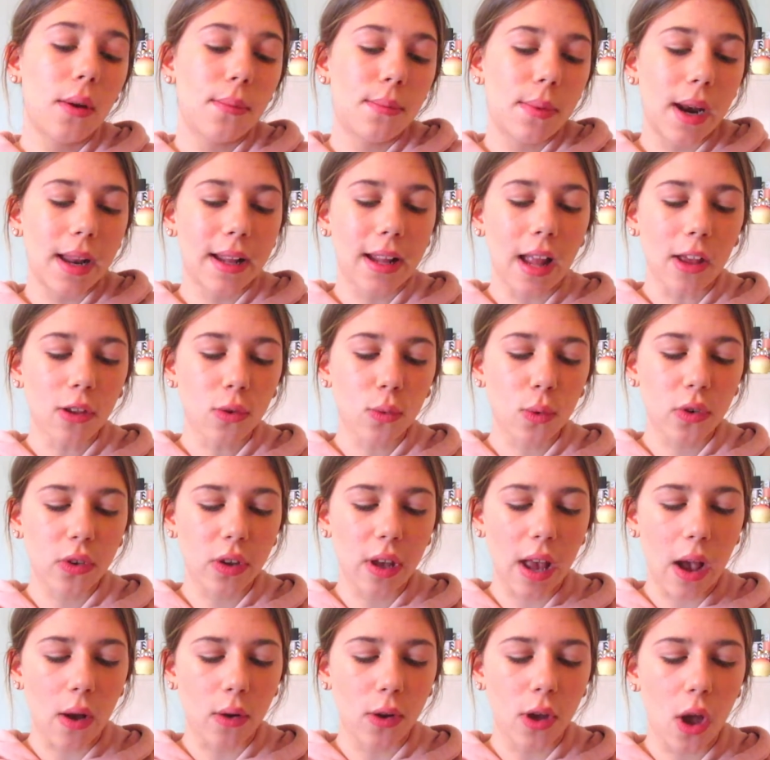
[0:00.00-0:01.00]
But I guess we'll
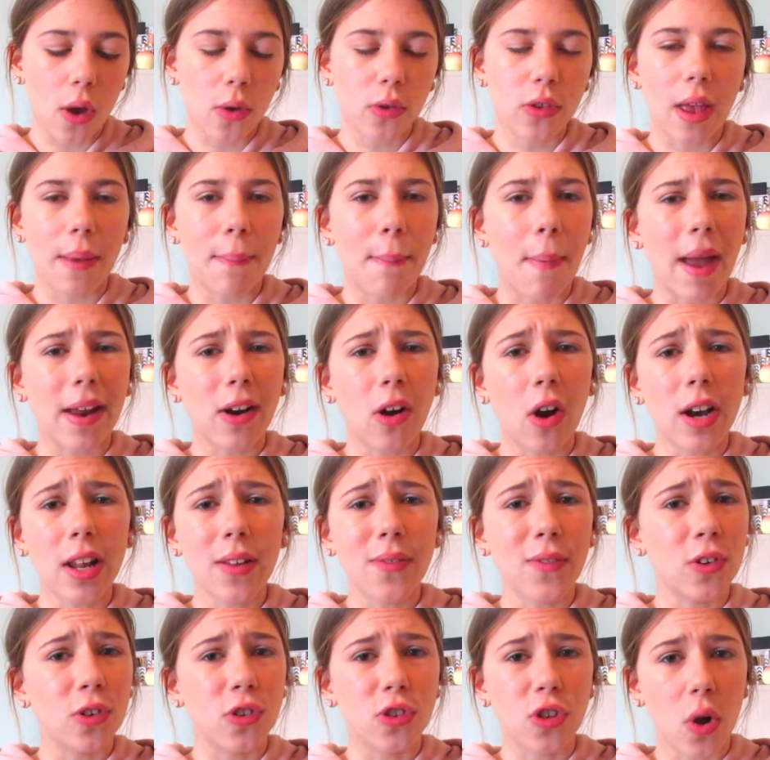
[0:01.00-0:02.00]
see how it goes. It might not
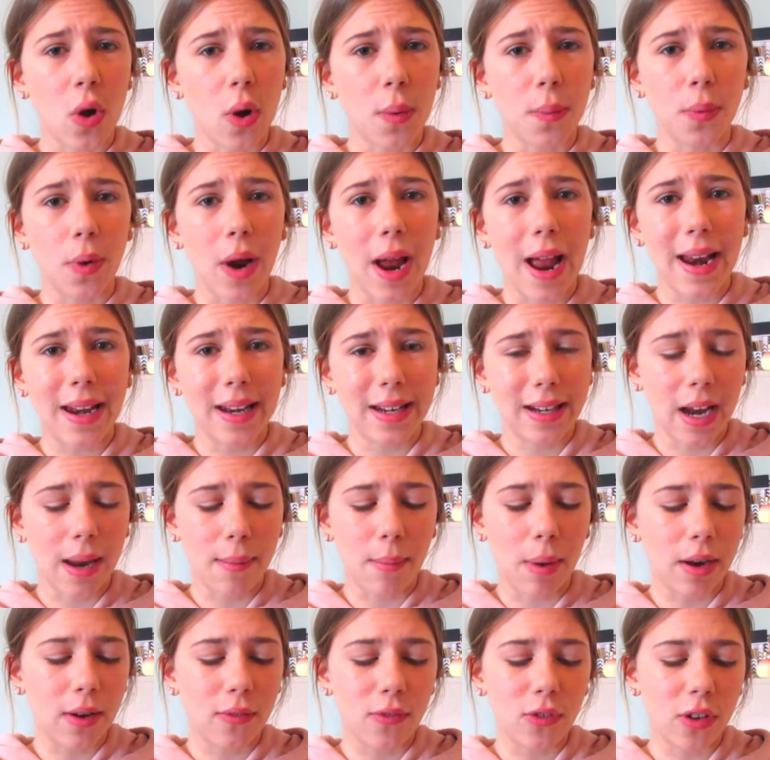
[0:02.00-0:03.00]
even show up red, and I
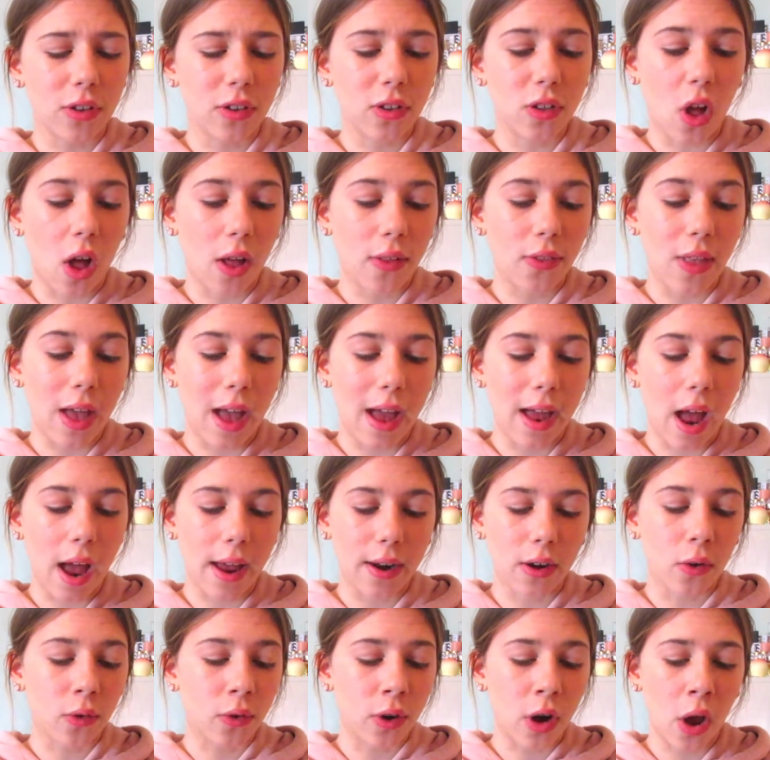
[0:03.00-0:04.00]
might have just thought that.
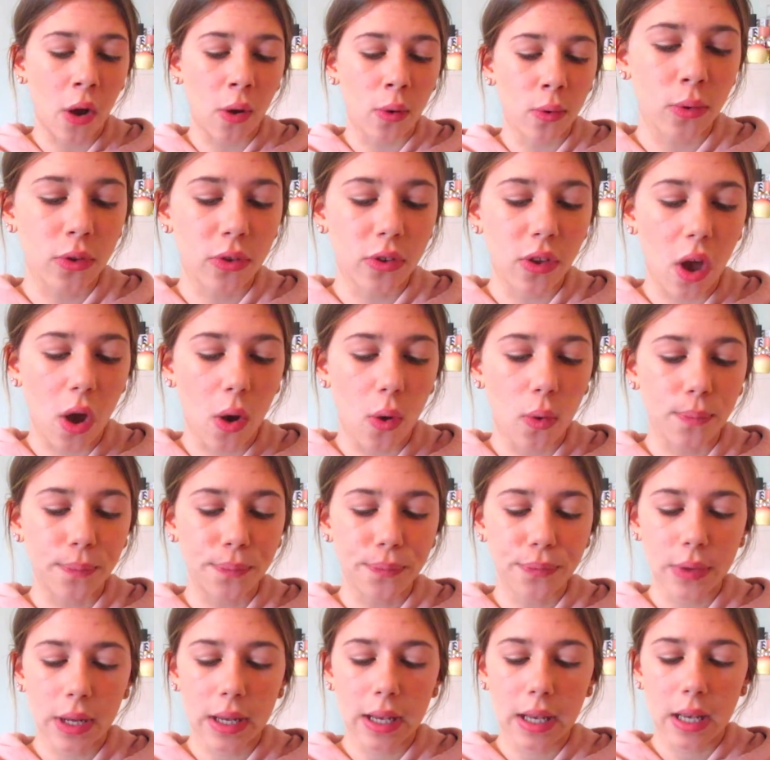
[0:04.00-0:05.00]
I don't know, so
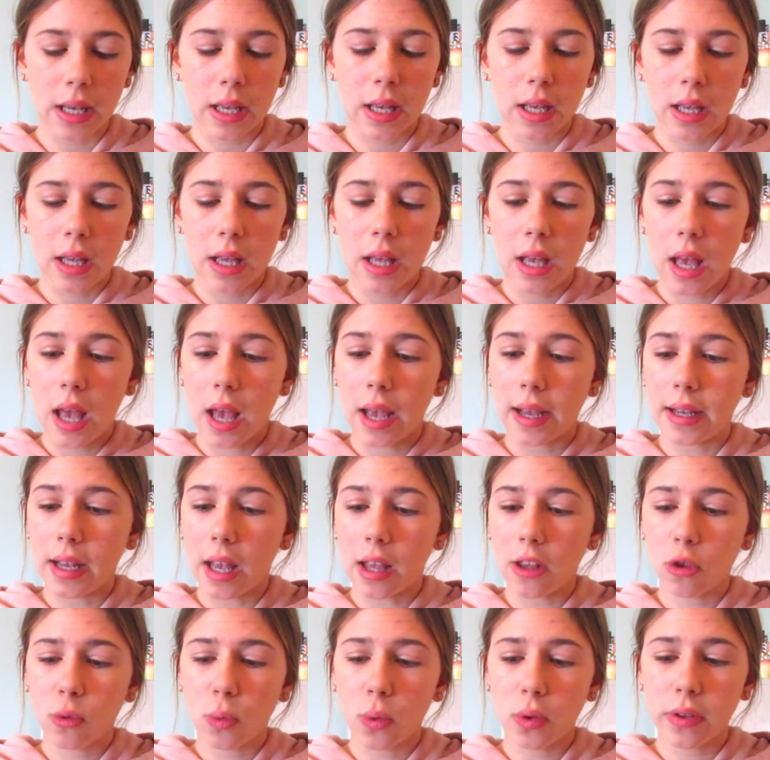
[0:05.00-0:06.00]
I
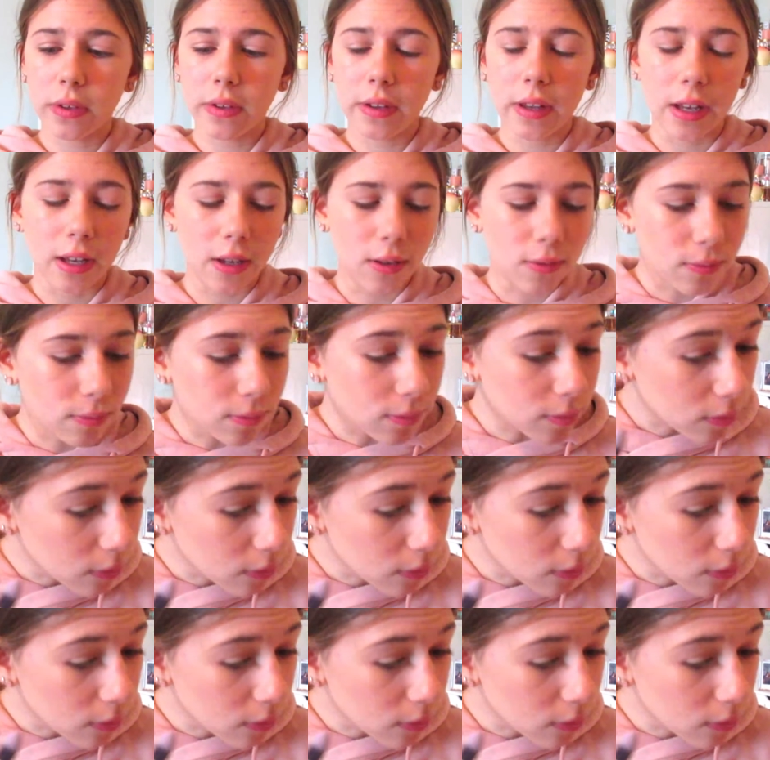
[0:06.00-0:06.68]
guess we'll see.